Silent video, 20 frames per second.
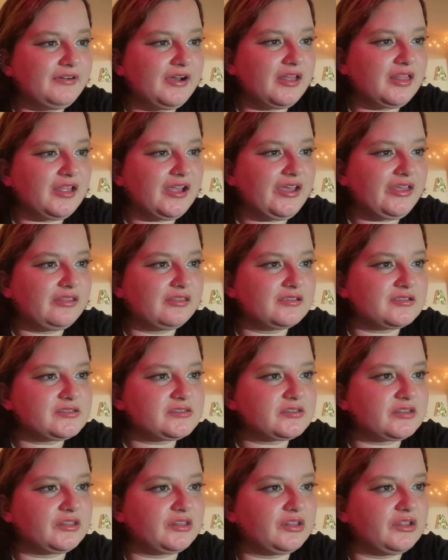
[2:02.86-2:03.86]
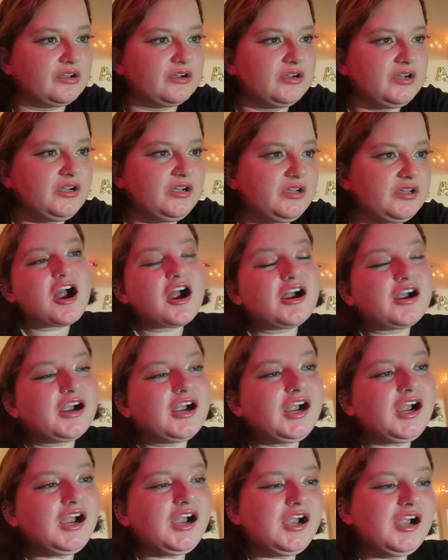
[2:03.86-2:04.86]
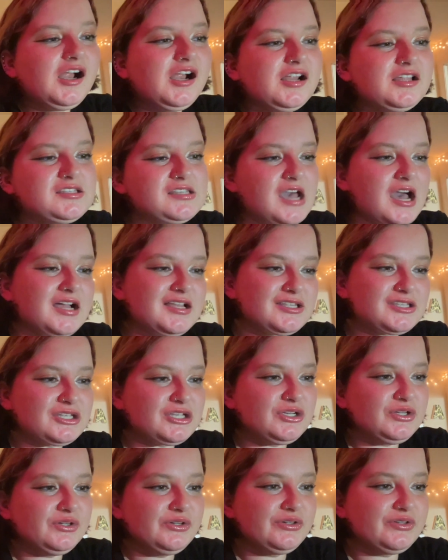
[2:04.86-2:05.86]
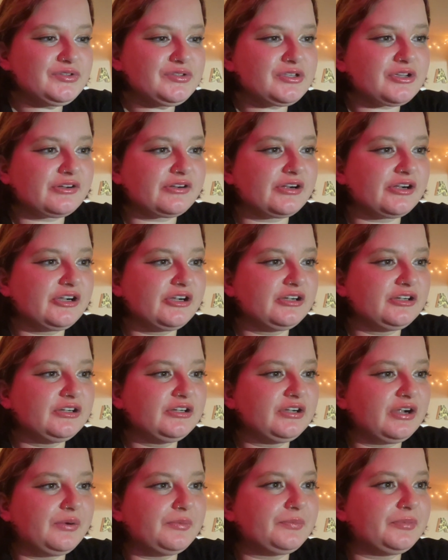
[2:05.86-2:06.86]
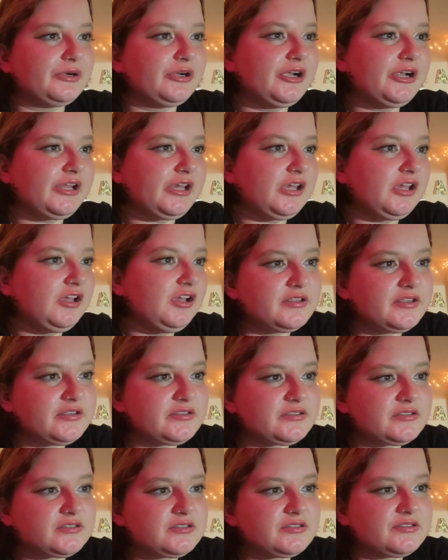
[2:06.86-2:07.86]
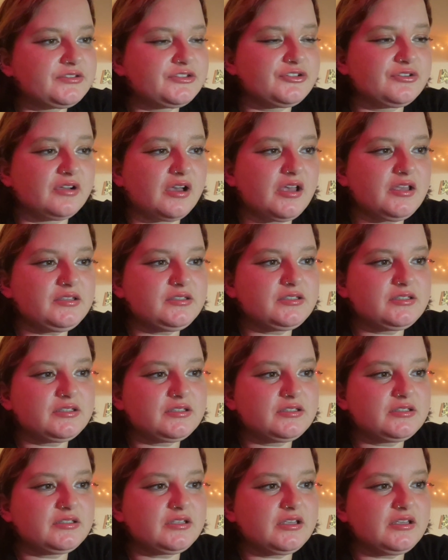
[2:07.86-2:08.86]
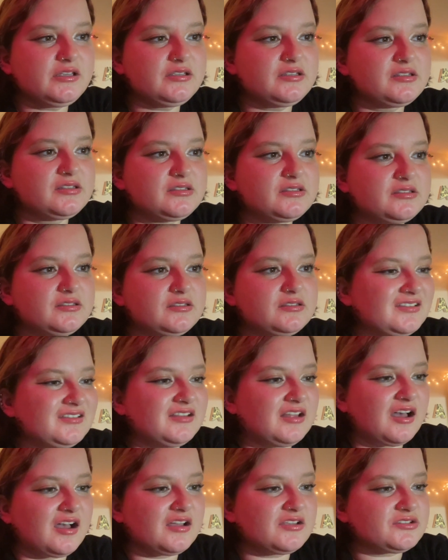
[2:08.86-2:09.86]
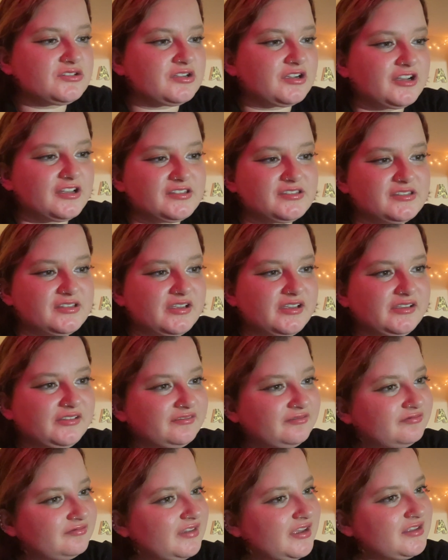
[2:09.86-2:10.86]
I like this look. Her tattoos are pretty. This dress is not dressing.